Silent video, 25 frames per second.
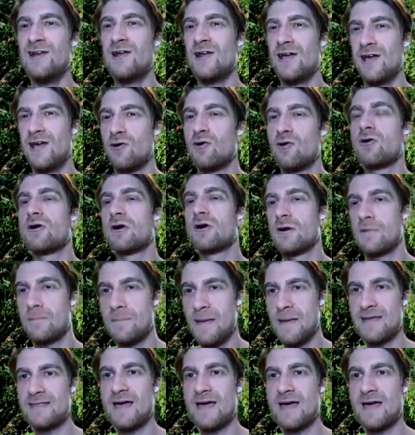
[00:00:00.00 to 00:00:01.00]
In order
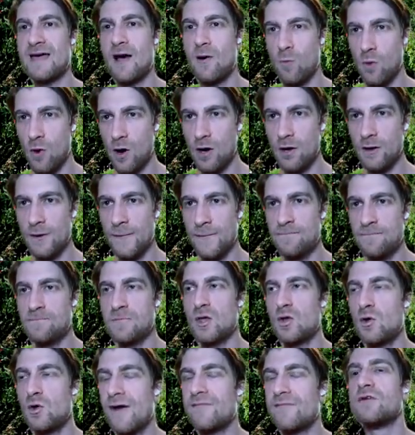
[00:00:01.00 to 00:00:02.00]
to make that work,
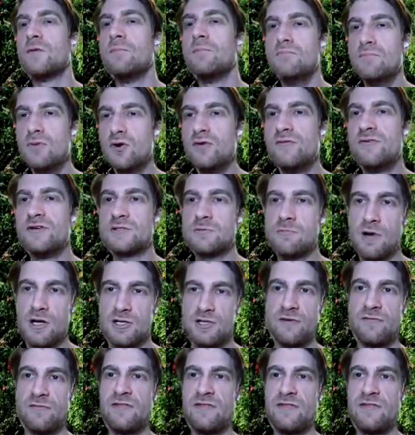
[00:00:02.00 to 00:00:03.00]
you have to move as
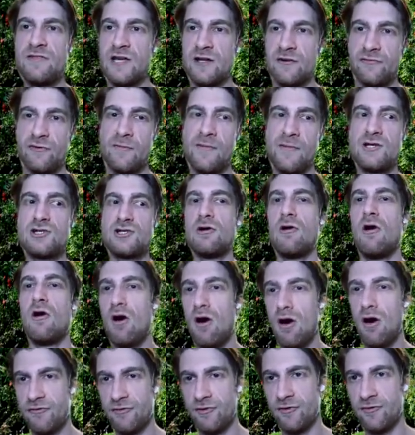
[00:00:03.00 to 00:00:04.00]
much of the information
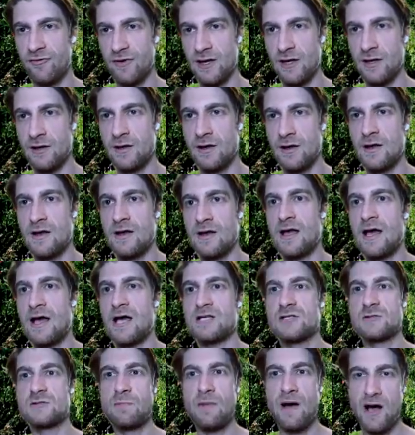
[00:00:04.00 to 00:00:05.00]
off of it
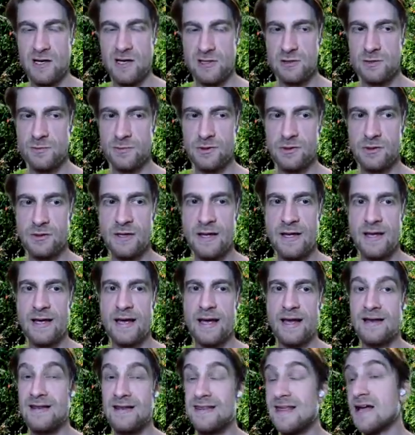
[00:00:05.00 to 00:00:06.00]
as possible.
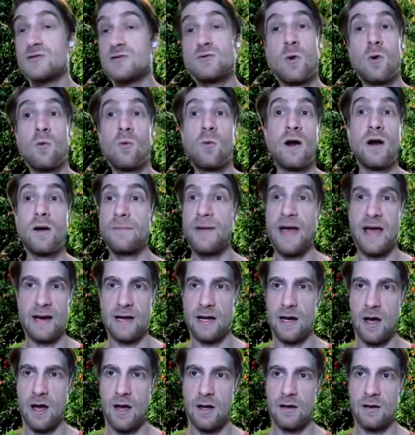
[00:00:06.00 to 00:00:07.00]
And that's what we're
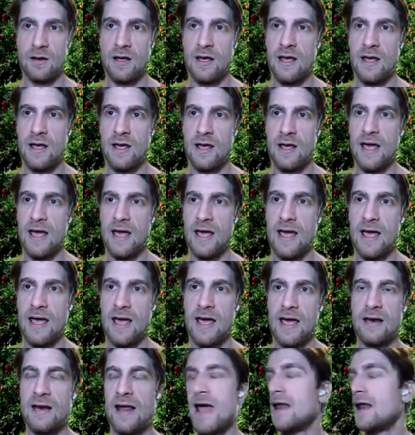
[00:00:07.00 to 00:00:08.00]
betting on.
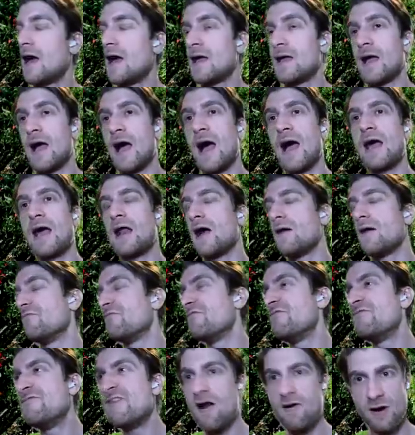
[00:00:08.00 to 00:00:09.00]
And I'm
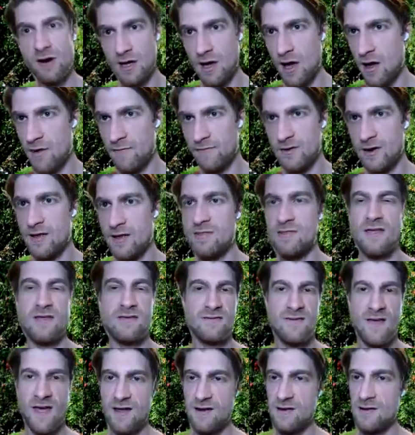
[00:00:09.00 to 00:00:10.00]
very confident
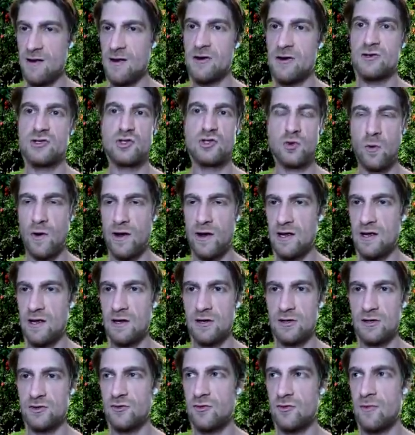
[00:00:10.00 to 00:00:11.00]
that 10 years, 20
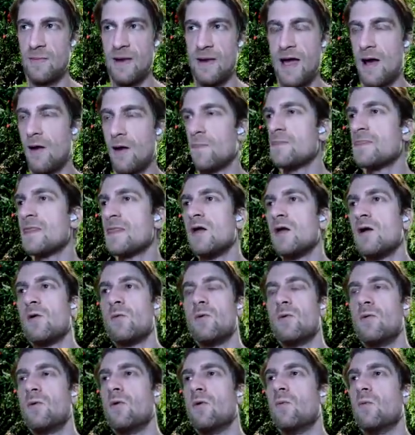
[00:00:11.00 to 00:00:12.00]
years from now,
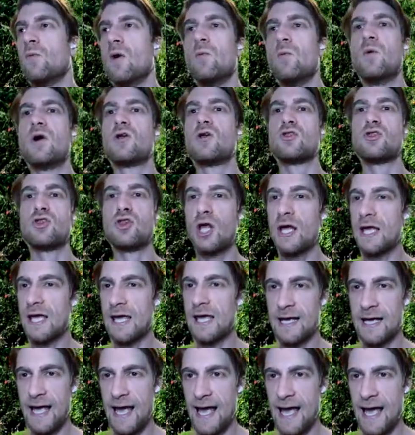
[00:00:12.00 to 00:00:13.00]
when we're
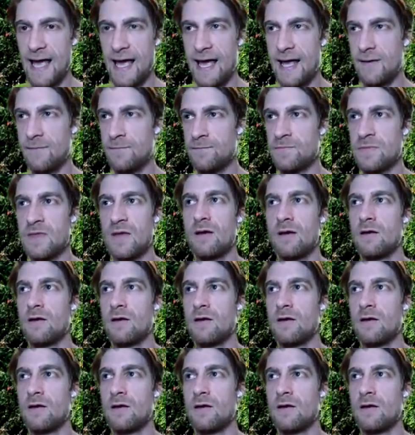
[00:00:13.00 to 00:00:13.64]
looking at